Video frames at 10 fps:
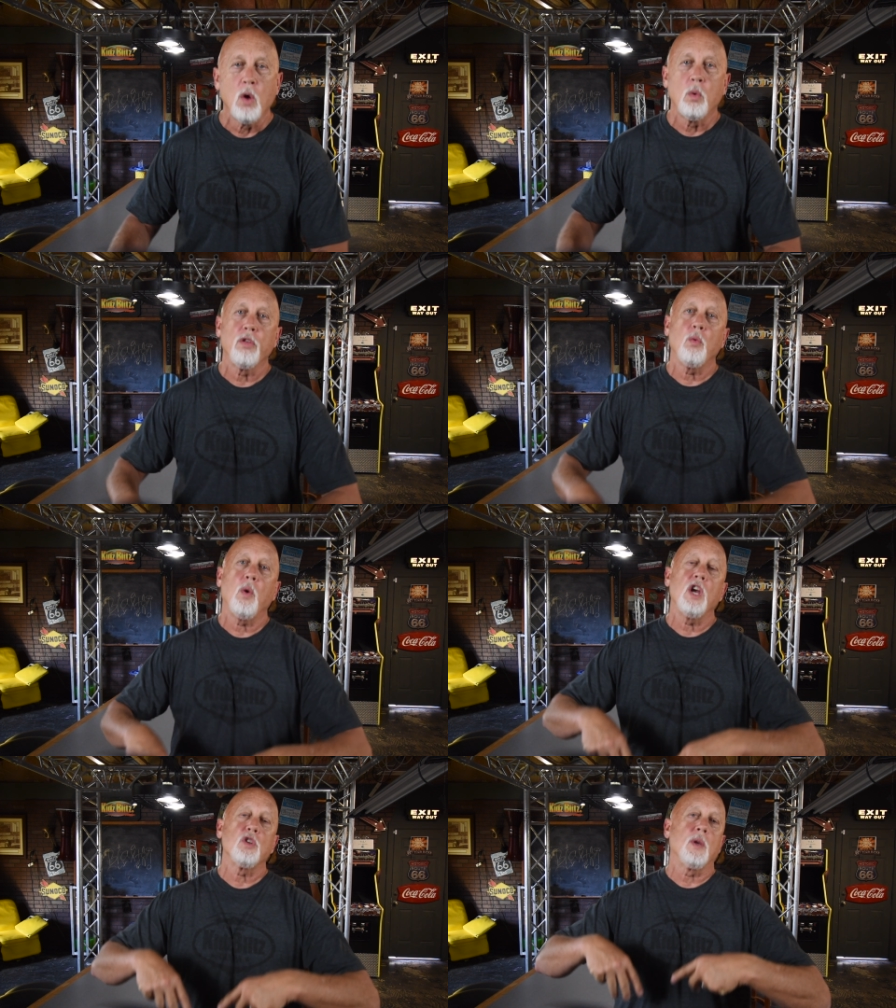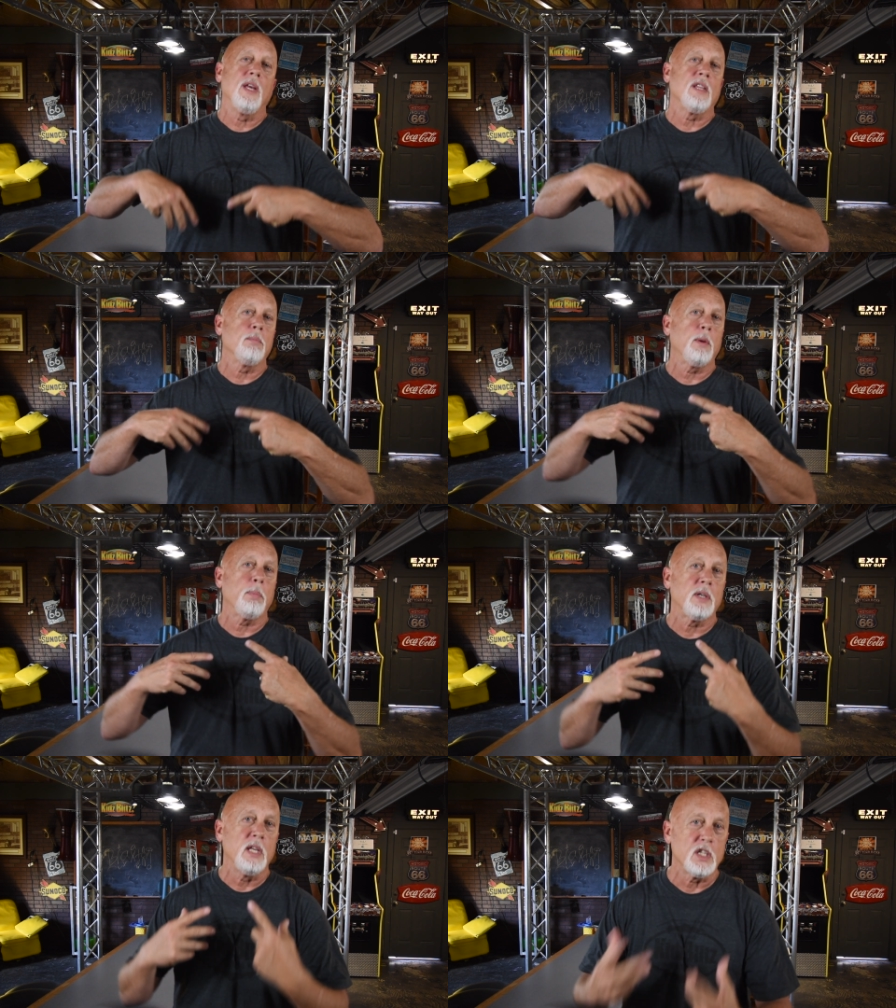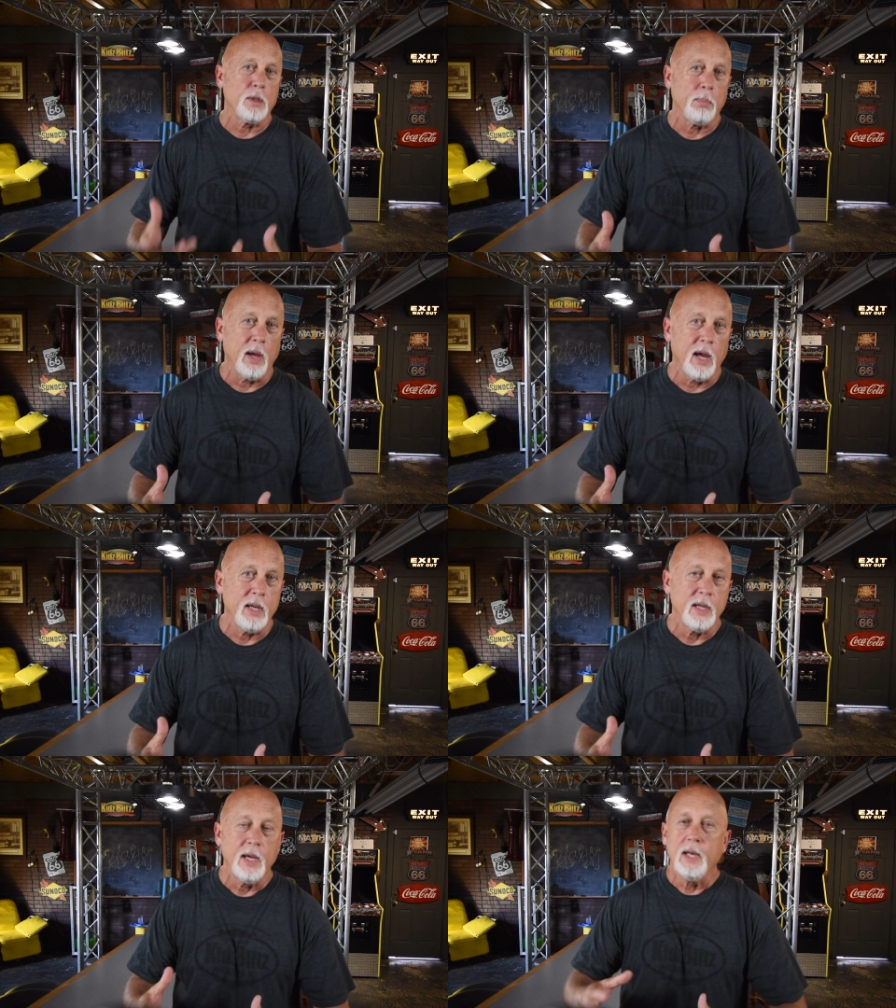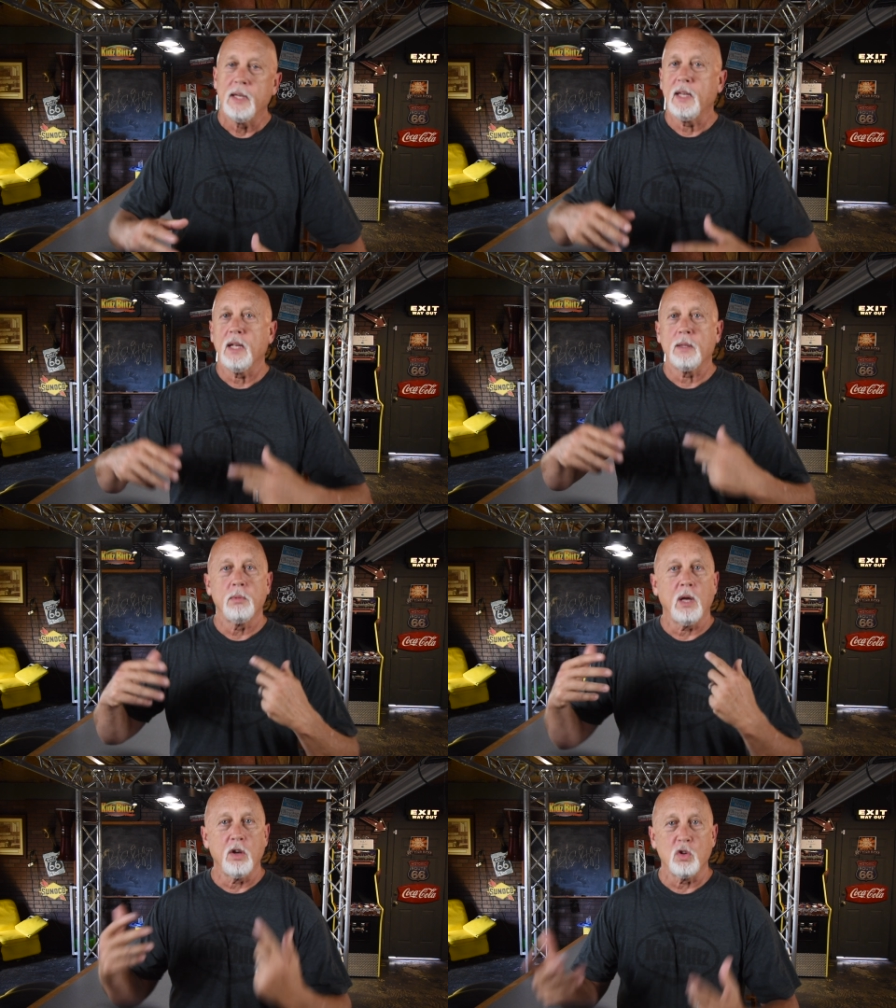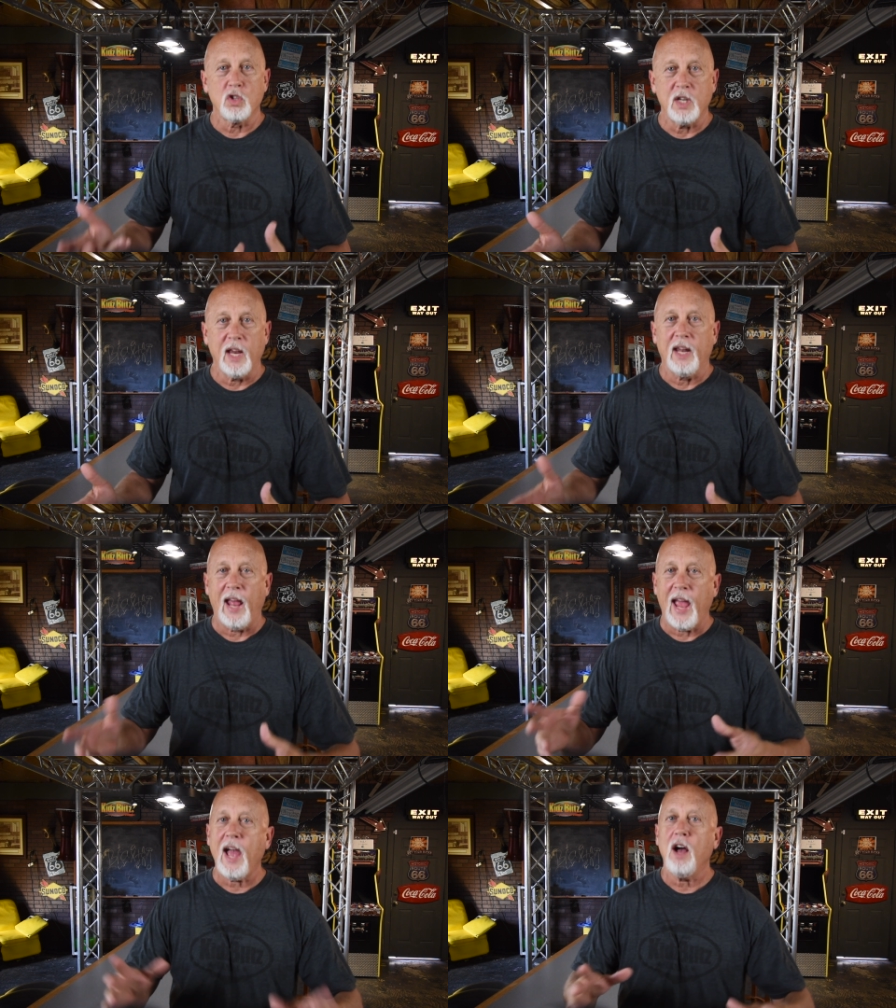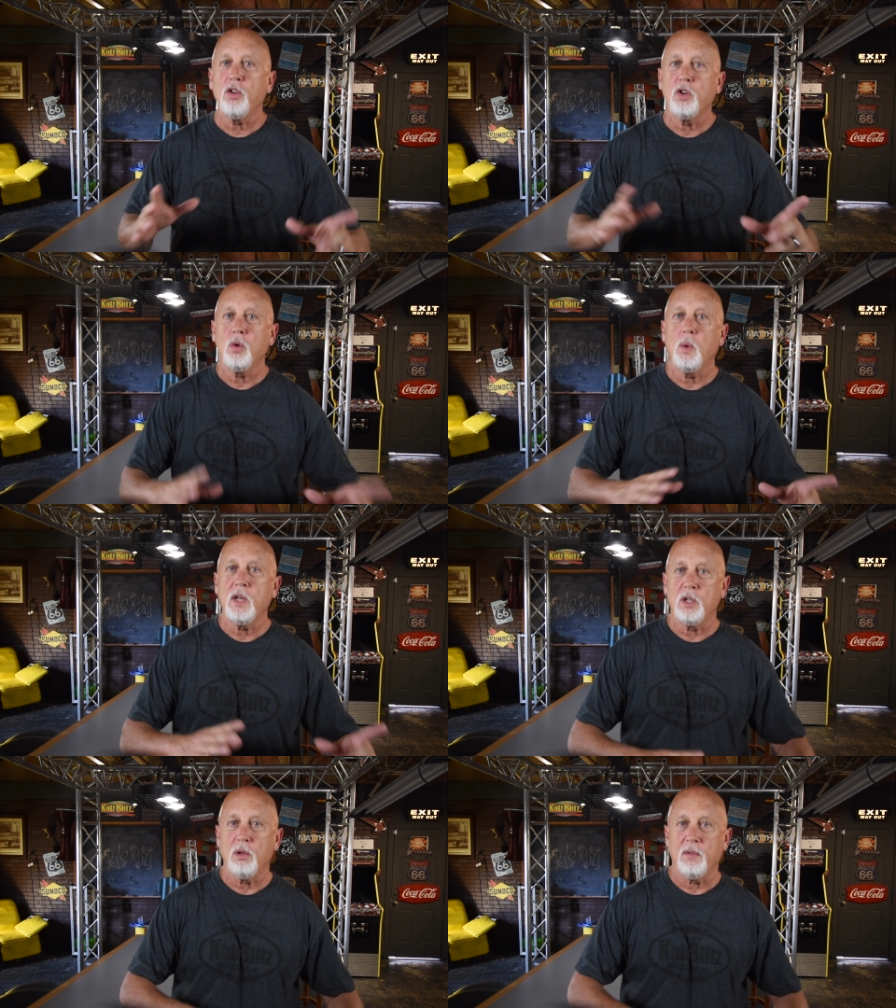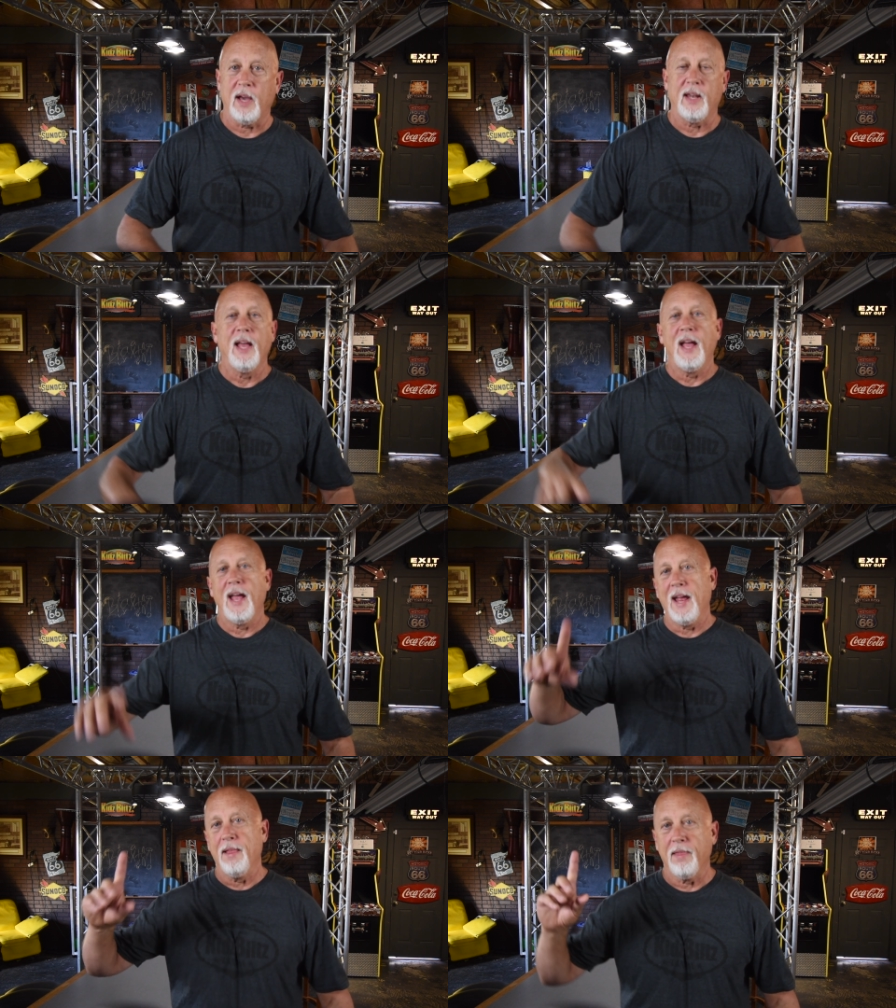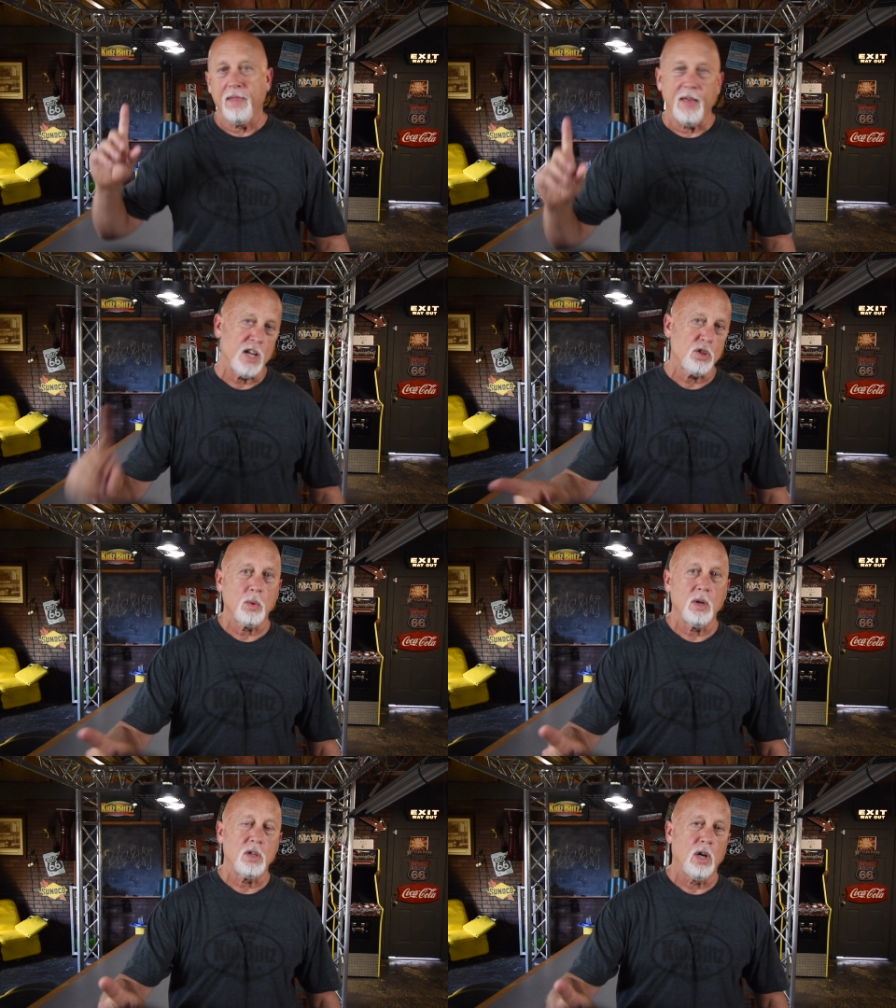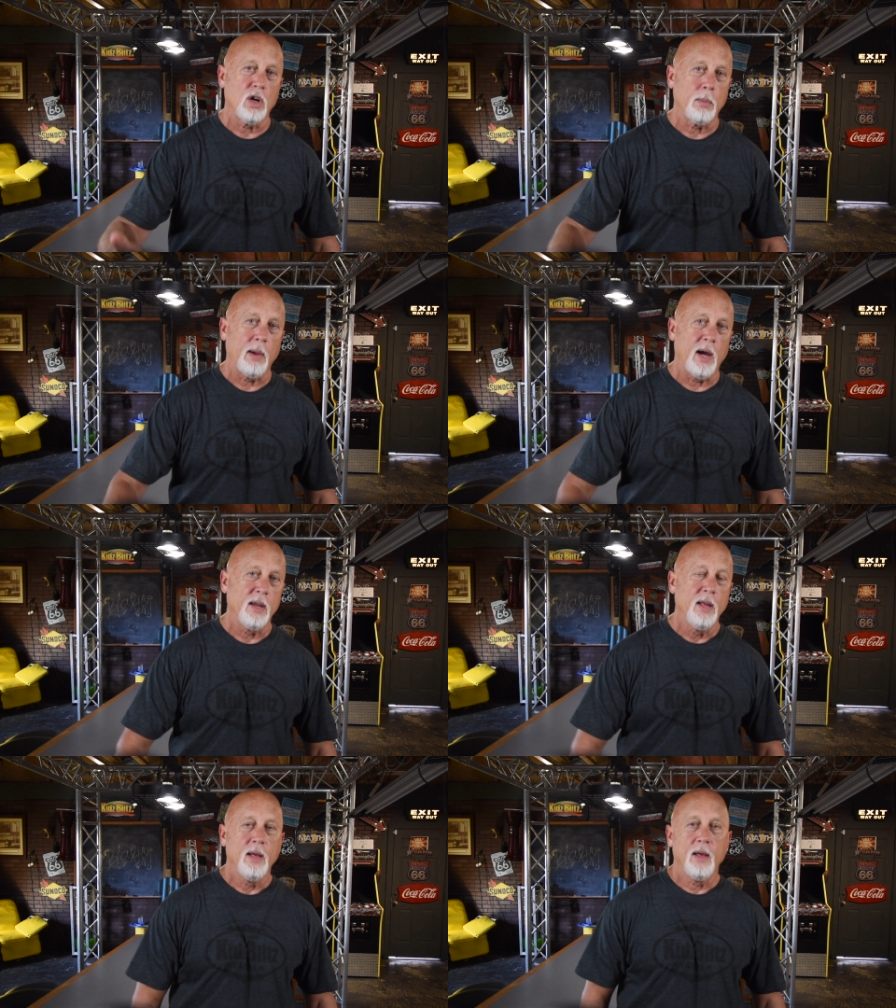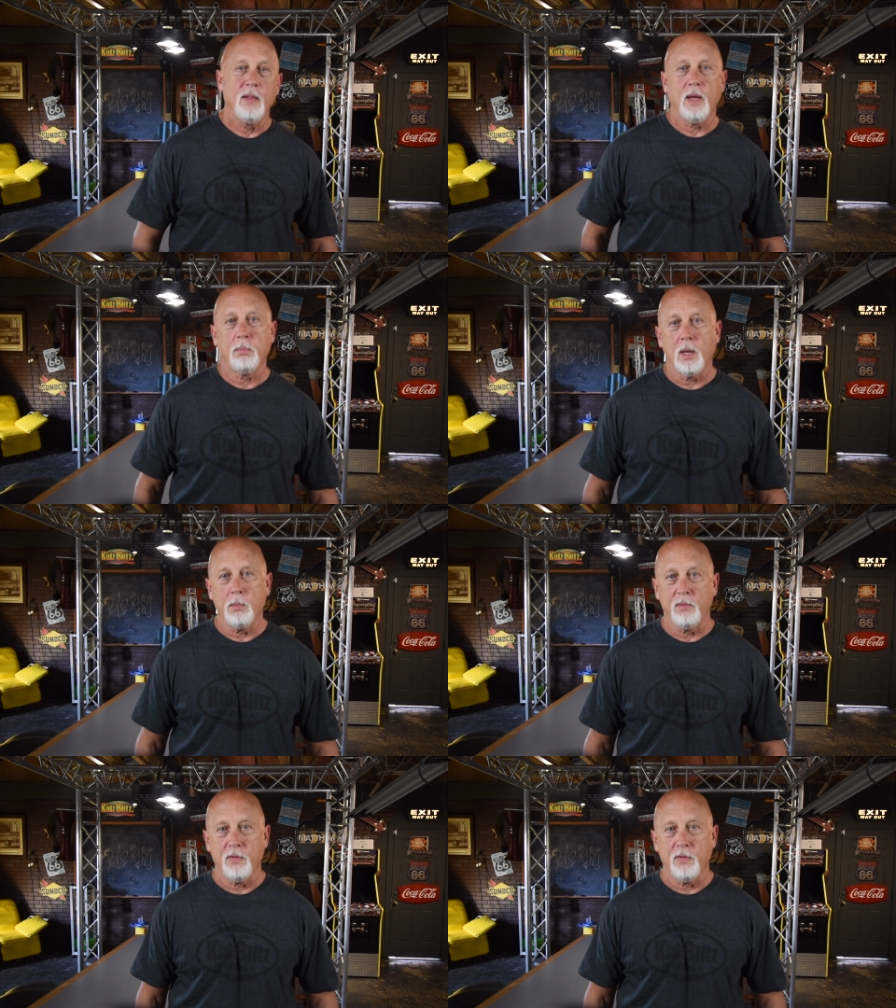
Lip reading: What are the ways we can get them to participate, to get them to understand? How do we do that? And that's what we're going to talk about in the upcoming